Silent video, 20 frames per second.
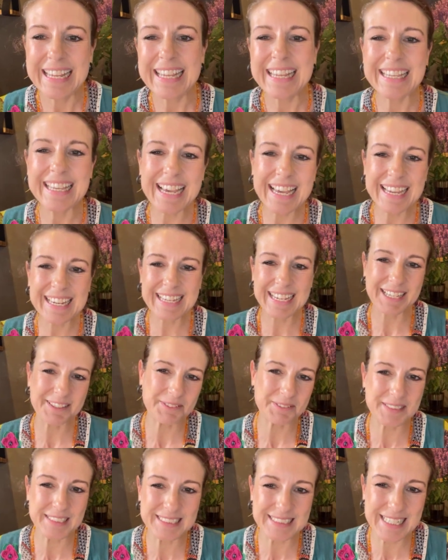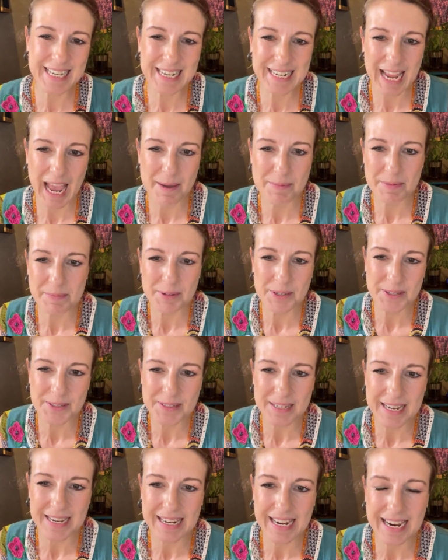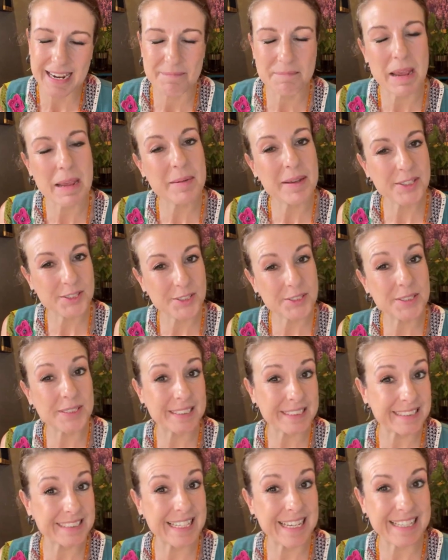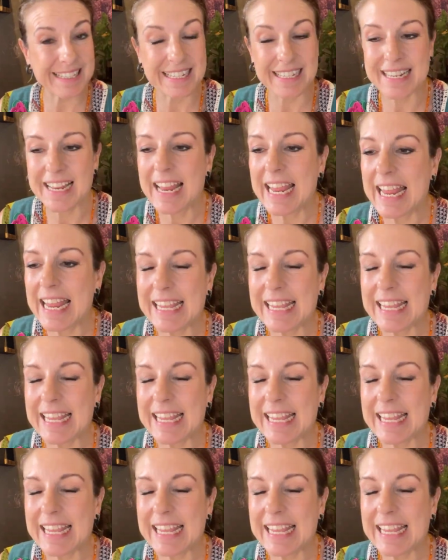Yay, Catherine is saying happy birthday again. Maybe I should just say that.